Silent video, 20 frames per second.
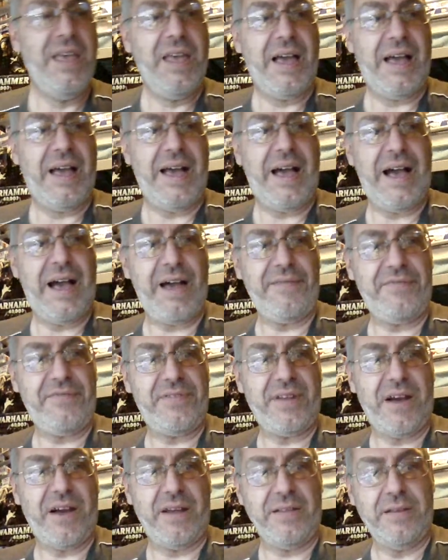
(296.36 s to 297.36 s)
I have
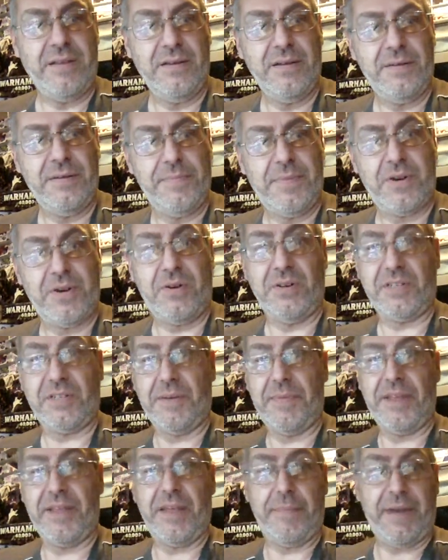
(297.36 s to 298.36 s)
done, because
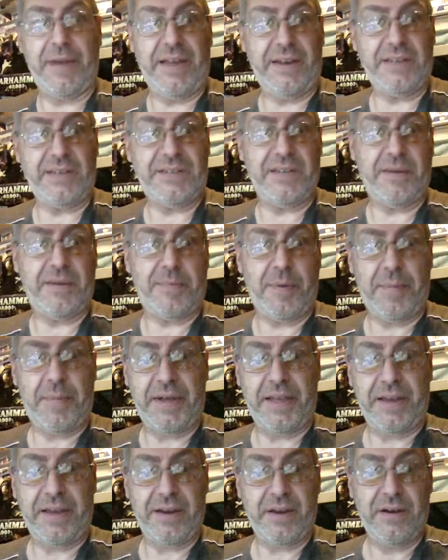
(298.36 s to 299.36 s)
I'm into bikes and I'm a
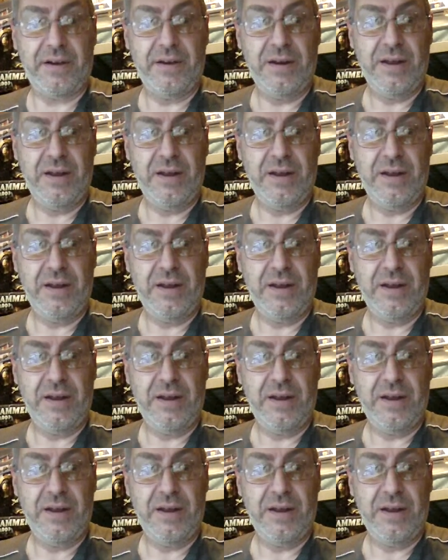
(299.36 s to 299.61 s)
biker,